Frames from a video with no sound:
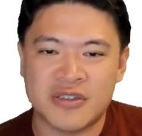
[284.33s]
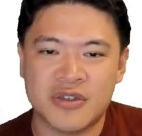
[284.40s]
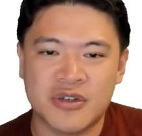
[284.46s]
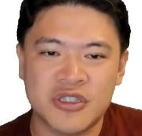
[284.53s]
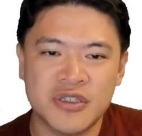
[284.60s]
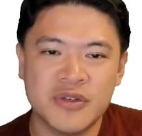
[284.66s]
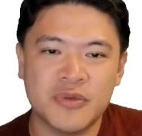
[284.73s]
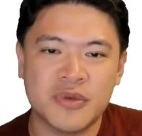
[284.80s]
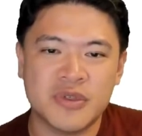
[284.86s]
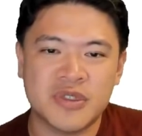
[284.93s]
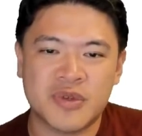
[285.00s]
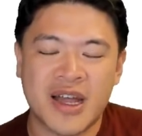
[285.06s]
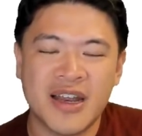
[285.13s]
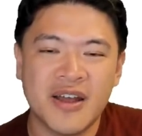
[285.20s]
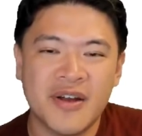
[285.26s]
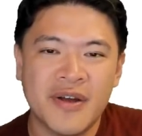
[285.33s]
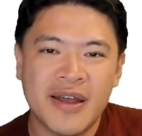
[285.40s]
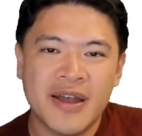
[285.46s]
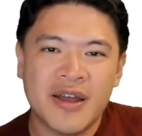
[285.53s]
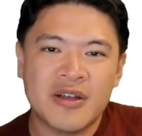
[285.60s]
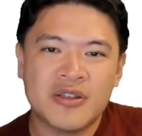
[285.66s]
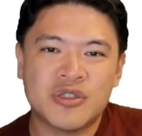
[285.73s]
So she's kind of
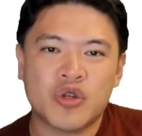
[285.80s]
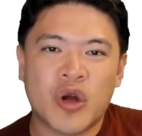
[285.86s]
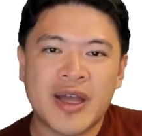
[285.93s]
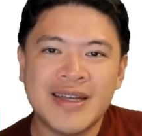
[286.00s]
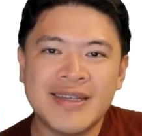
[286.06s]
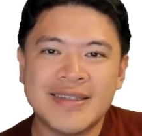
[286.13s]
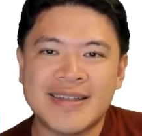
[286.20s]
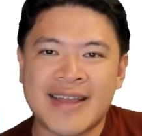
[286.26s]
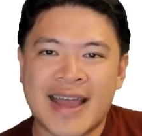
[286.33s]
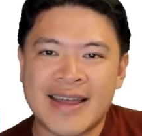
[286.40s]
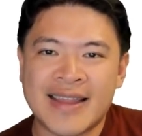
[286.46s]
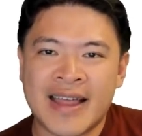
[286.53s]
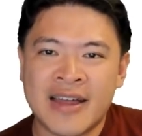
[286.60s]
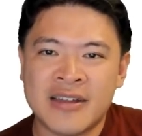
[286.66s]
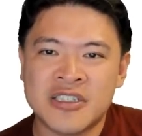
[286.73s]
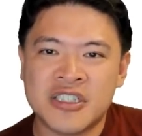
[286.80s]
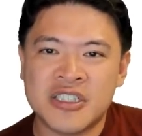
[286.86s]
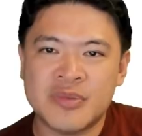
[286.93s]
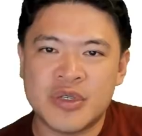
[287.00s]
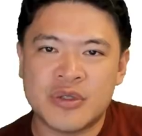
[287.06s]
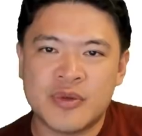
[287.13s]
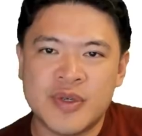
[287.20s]
drawing the analogy
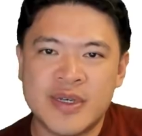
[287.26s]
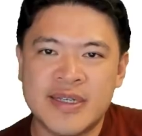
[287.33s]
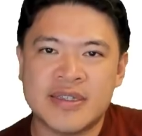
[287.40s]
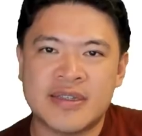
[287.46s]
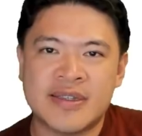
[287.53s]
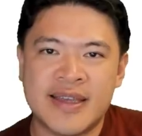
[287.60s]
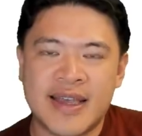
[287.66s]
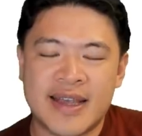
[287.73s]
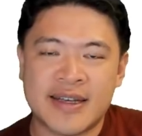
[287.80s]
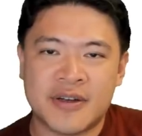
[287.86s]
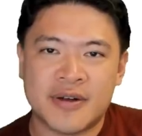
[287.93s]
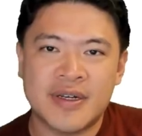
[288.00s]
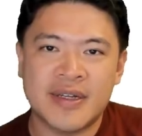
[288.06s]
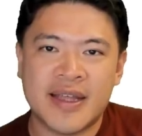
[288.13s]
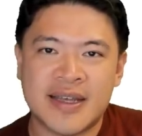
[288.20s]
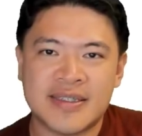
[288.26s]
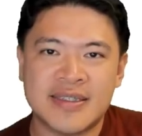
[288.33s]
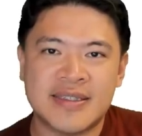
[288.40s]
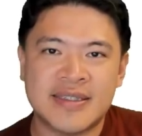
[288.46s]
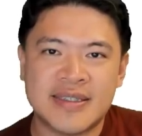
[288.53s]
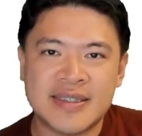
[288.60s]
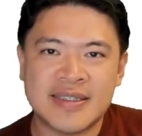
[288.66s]
between the current
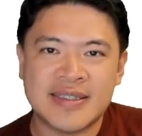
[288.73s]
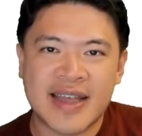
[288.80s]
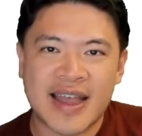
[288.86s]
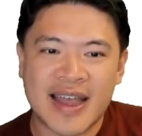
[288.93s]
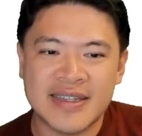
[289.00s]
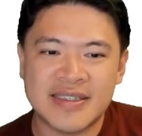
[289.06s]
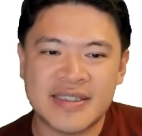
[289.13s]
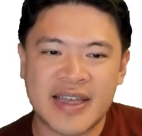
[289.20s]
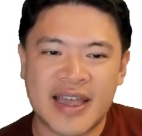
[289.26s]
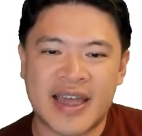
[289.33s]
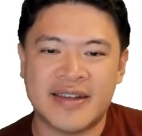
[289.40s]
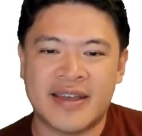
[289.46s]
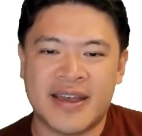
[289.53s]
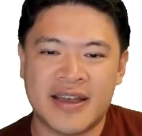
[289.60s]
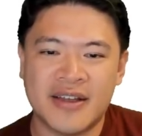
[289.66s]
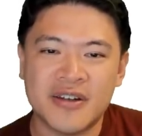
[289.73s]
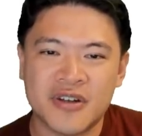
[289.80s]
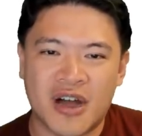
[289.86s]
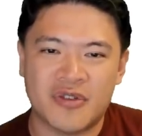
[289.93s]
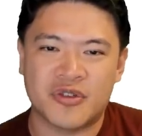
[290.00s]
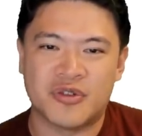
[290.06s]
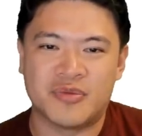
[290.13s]
SEC stance and
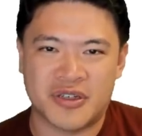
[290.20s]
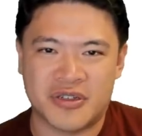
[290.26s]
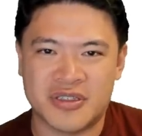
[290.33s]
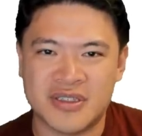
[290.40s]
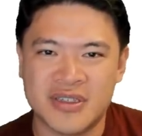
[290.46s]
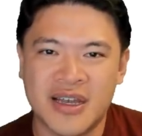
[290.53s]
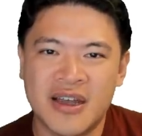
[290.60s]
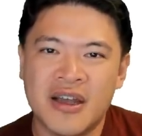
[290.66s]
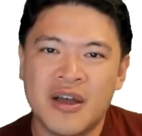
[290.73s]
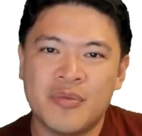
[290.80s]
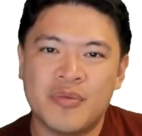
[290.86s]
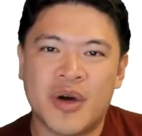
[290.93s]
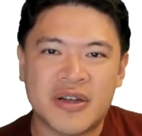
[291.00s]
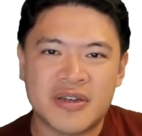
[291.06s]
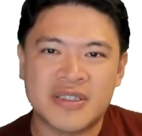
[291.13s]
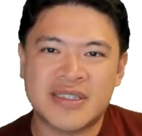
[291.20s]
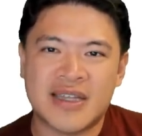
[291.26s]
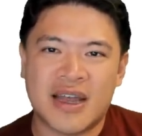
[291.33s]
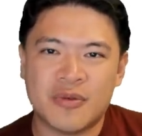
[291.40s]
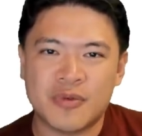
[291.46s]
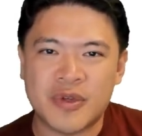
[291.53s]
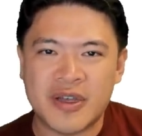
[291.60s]
helicopter mothers
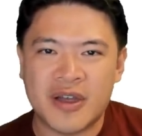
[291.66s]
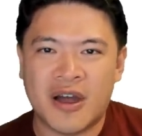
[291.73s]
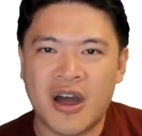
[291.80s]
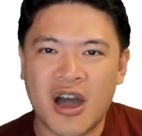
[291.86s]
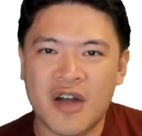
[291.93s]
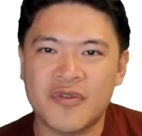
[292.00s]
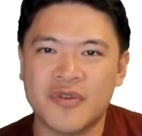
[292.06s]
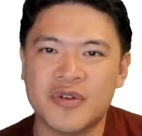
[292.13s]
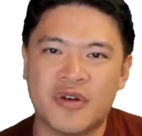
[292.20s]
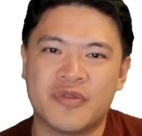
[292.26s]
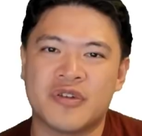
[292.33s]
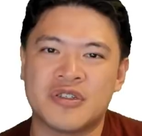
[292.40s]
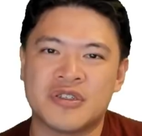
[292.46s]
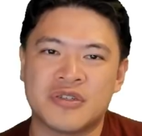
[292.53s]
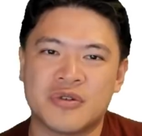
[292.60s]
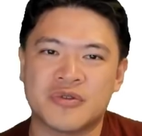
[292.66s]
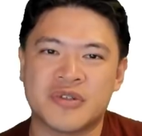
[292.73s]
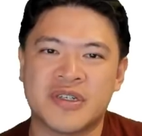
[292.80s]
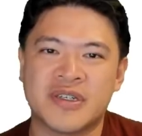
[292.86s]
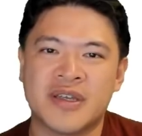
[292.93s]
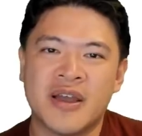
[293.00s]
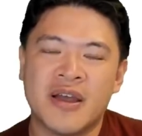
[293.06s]
that really hover over the
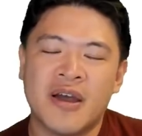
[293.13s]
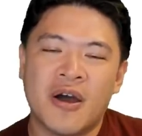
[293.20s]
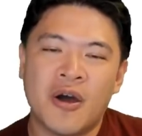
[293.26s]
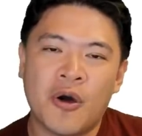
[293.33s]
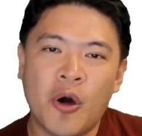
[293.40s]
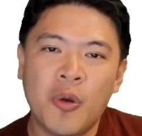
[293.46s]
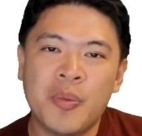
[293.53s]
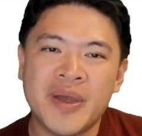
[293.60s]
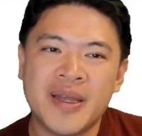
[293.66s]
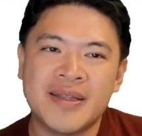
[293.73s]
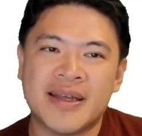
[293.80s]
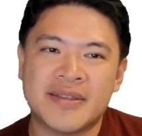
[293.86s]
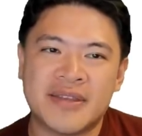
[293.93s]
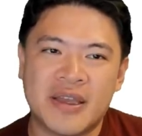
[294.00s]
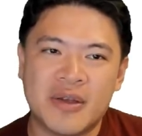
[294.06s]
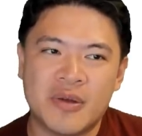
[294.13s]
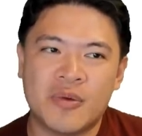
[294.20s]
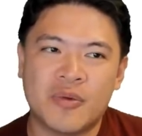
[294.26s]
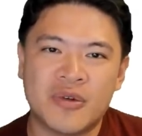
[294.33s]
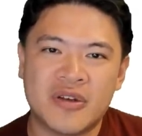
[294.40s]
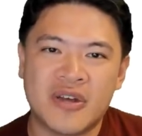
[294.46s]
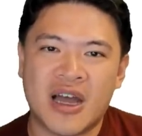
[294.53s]
children, hoping that they
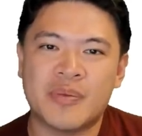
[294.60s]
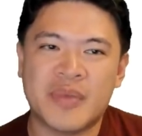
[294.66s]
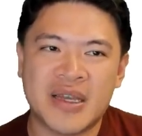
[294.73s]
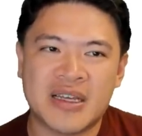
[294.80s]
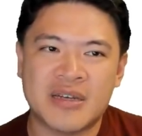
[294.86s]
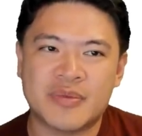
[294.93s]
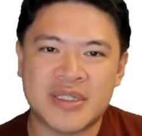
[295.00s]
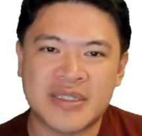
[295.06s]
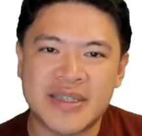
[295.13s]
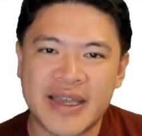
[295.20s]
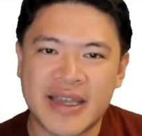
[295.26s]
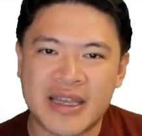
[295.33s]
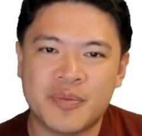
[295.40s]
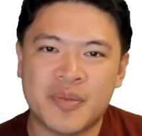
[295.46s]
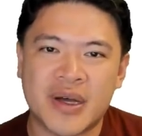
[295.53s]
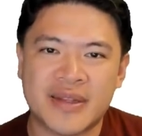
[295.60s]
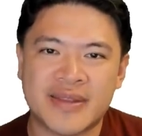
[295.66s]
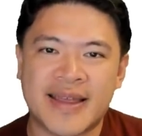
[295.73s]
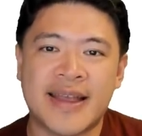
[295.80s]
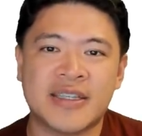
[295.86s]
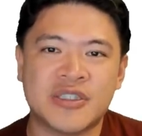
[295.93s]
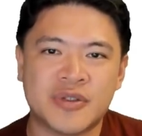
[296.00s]
would not make a mistake, but
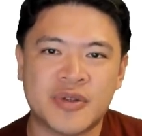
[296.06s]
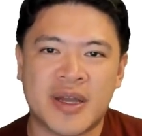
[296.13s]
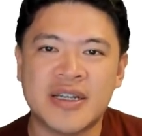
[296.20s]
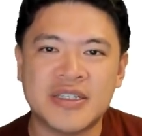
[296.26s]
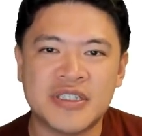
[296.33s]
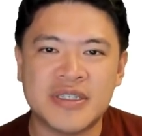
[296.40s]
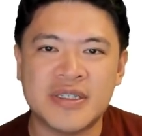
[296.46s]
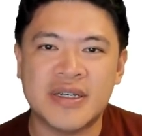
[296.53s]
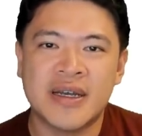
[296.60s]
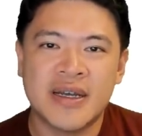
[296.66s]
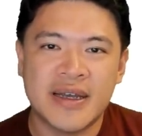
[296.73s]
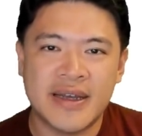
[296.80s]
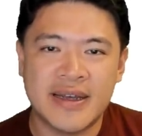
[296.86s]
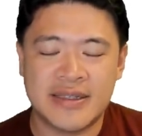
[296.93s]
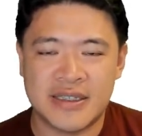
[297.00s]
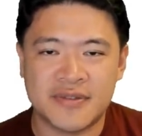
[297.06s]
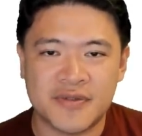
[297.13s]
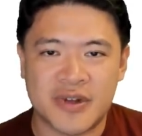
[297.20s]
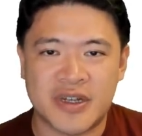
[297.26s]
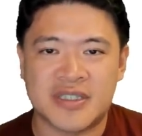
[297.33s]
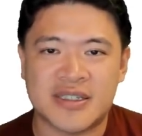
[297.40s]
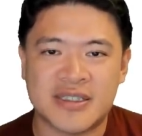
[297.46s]
that strategy isn't
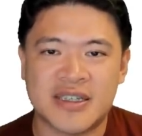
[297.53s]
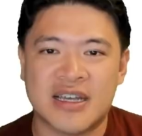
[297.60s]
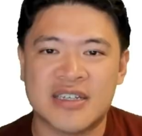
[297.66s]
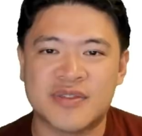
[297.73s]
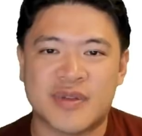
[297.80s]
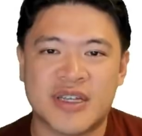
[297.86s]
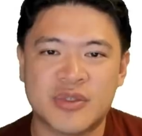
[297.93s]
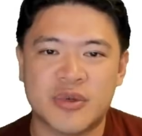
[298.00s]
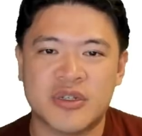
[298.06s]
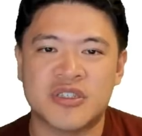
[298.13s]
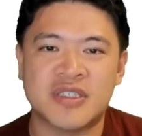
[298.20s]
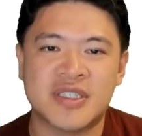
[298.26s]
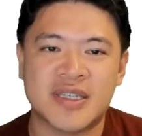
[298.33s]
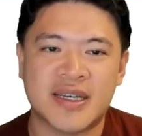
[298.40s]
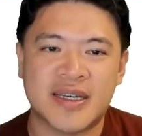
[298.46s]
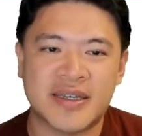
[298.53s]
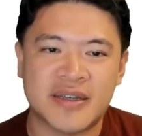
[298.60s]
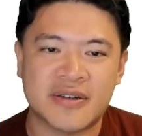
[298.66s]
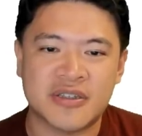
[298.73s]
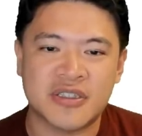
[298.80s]
very successful. That's what she's saying here.